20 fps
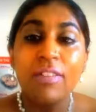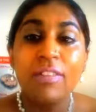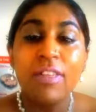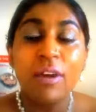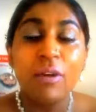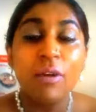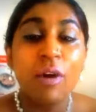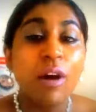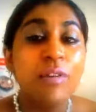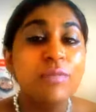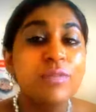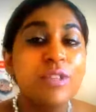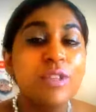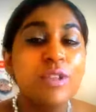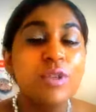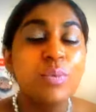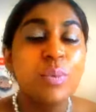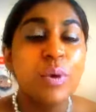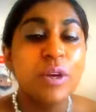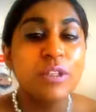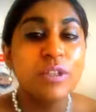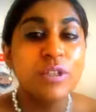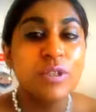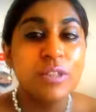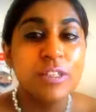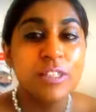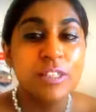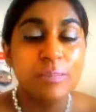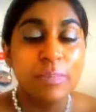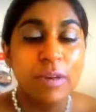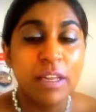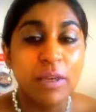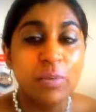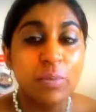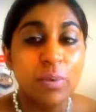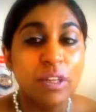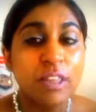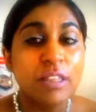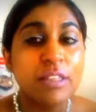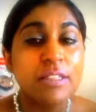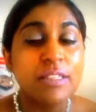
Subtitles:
Thereafter, you want to explain what